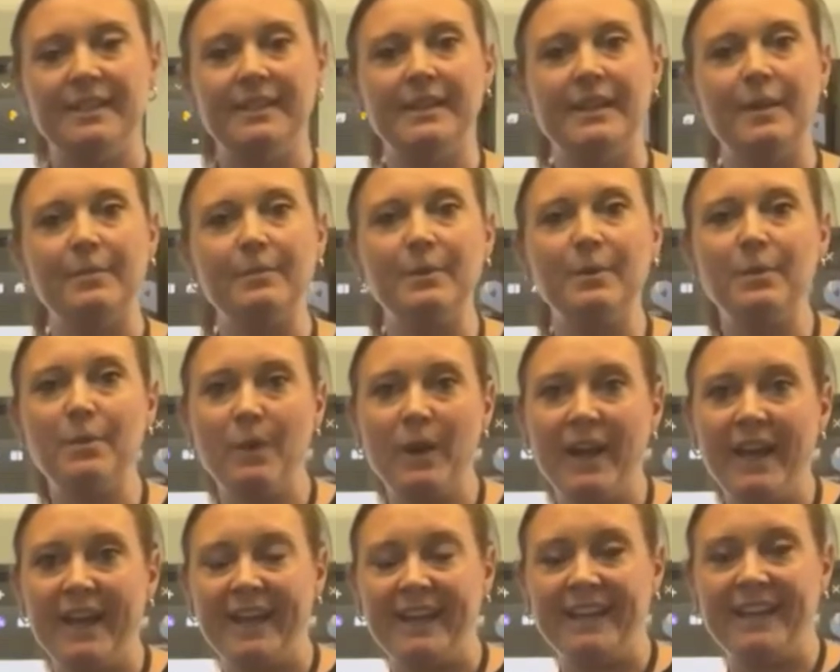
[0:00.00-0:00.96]
Number
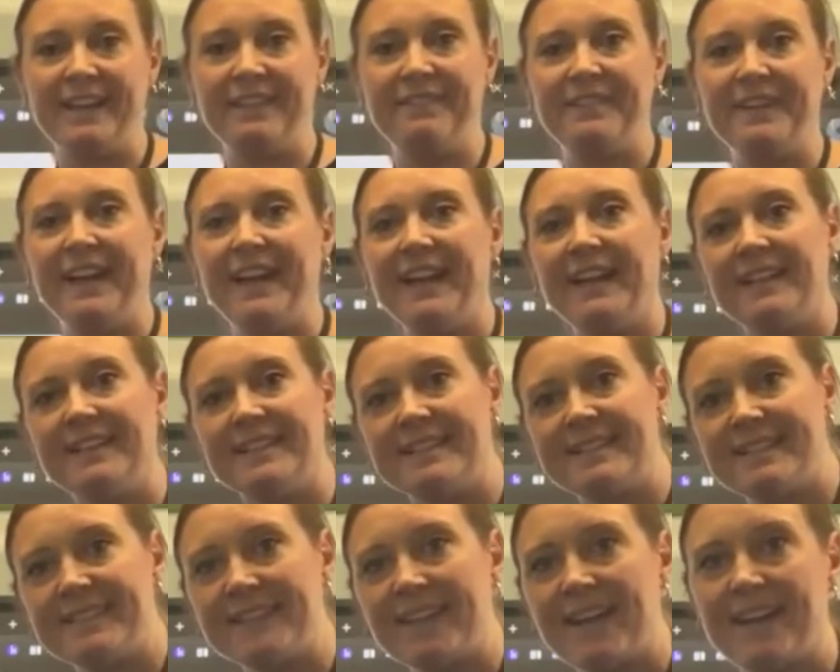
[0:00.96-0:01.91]
one, if I had
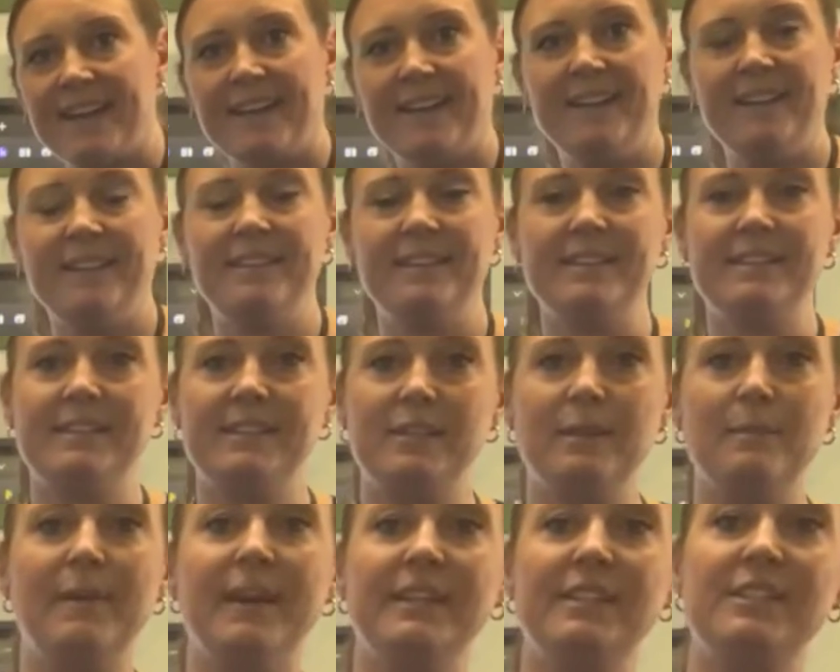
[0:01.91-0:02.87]
assigned this
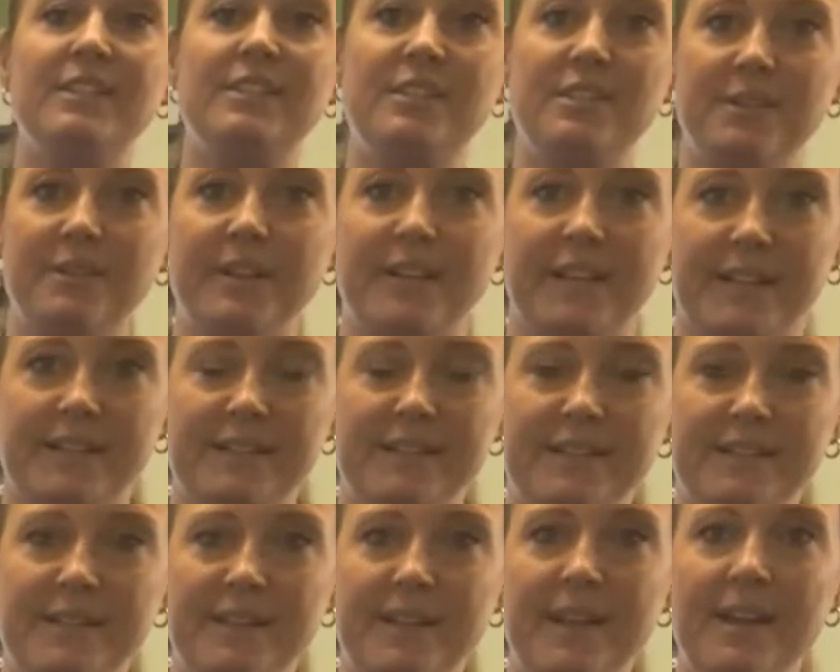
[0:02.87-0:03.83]
to my
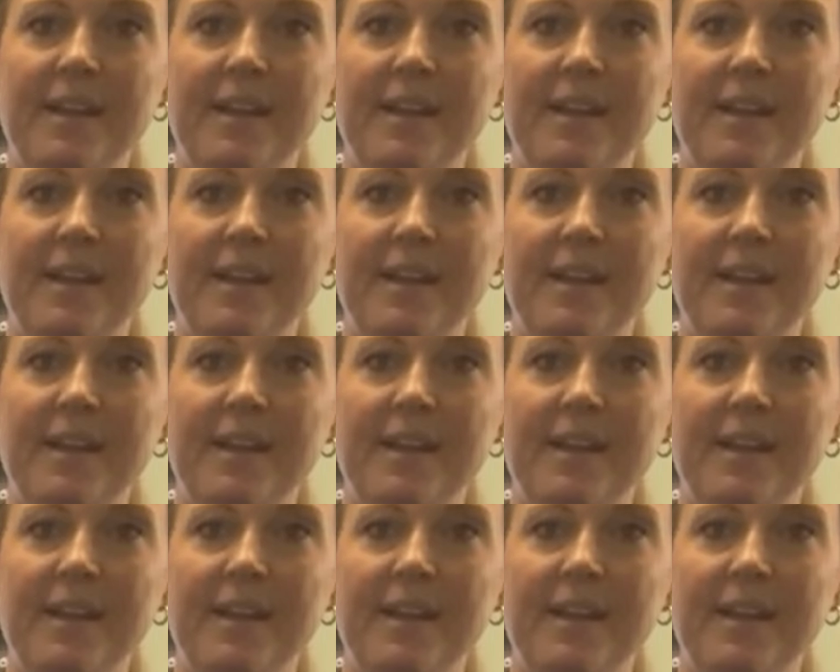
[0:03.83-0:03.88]
students,